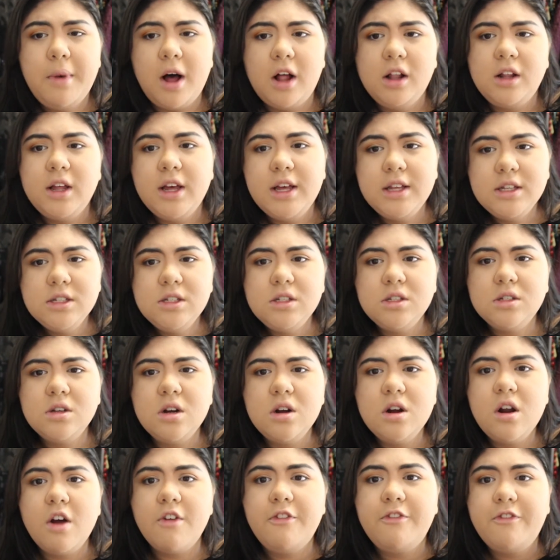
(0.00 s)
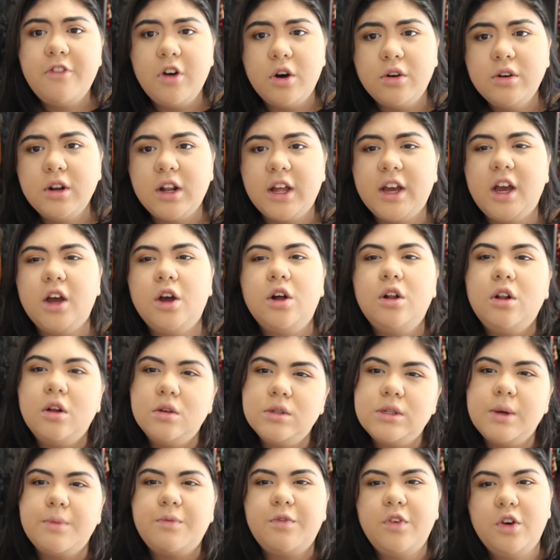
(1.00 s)
I'll insert a photo, like a
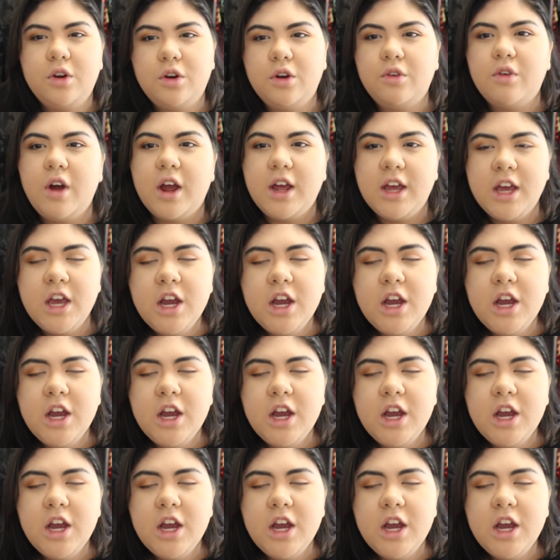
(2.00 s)
close-up photo right